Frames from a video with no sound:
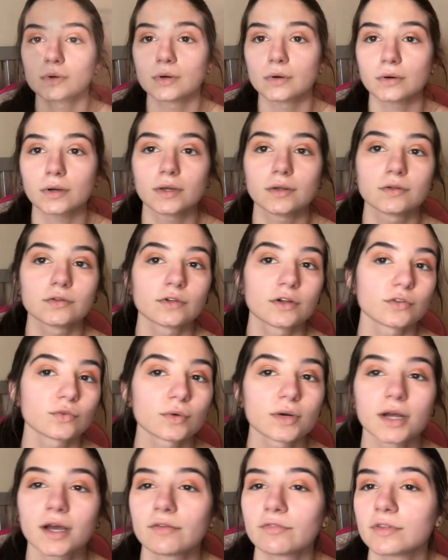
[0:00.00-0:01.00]
Okay, so that's
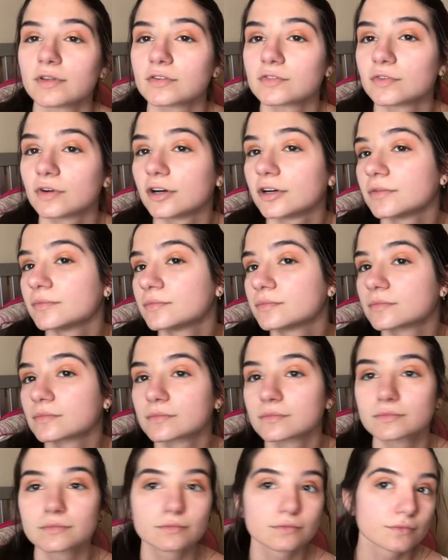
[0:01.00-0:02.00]
what I have thus far.
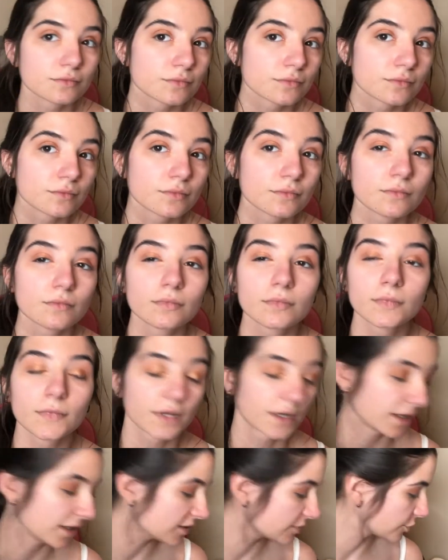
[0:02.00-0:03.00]

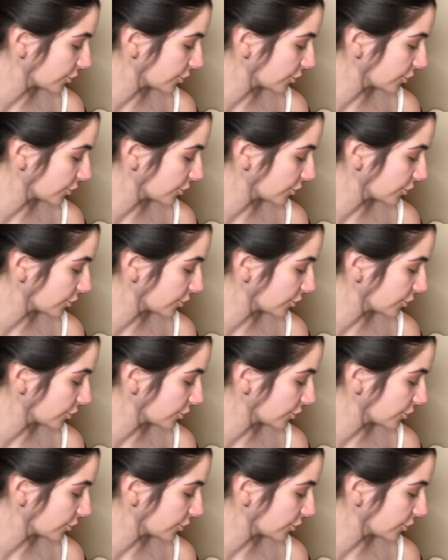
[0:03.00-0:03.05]
It's